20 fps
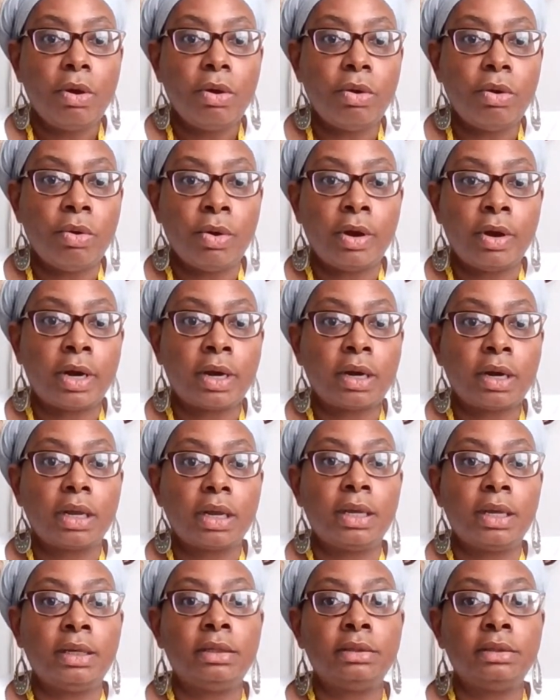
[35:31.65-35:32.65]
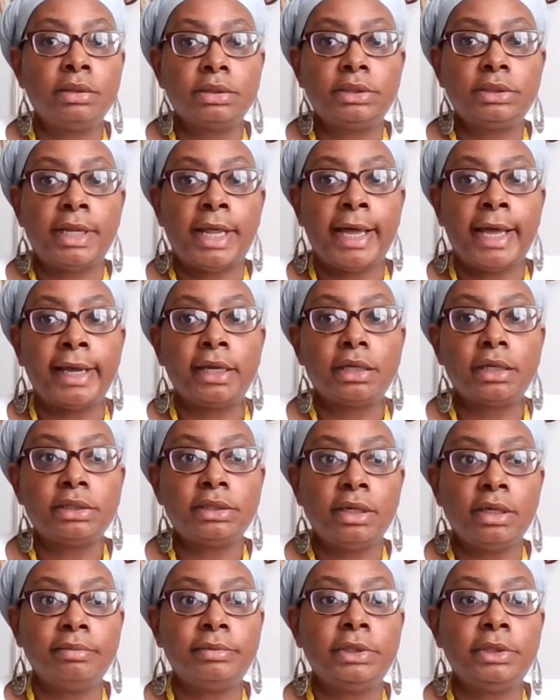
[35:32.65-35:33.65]
or it looks like
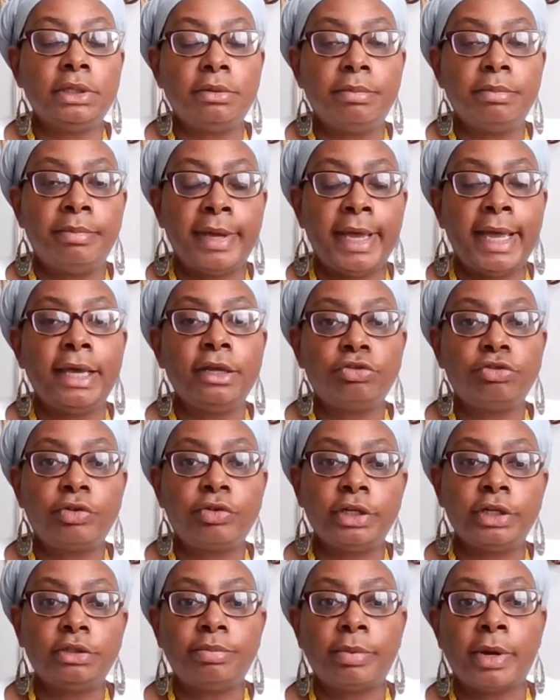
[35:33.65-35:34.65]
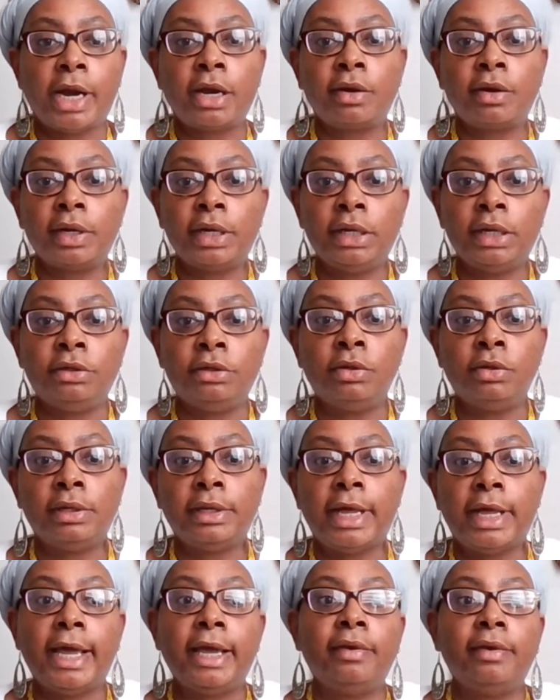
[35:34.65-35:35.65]
something bad transpiring in your
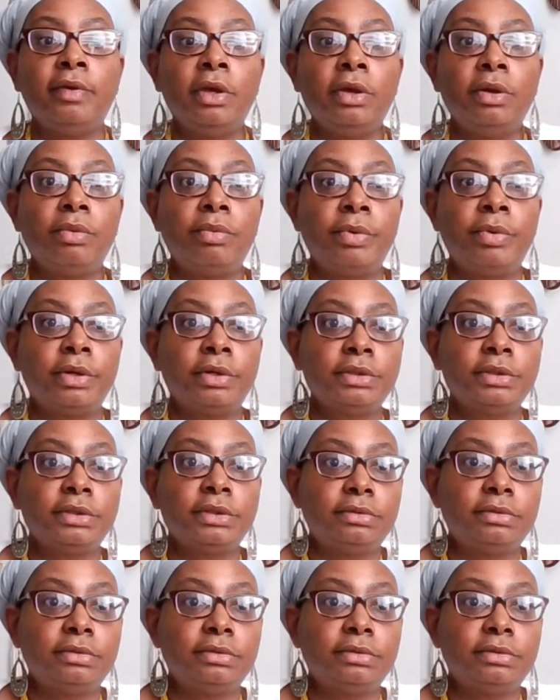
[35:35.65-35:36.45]
life where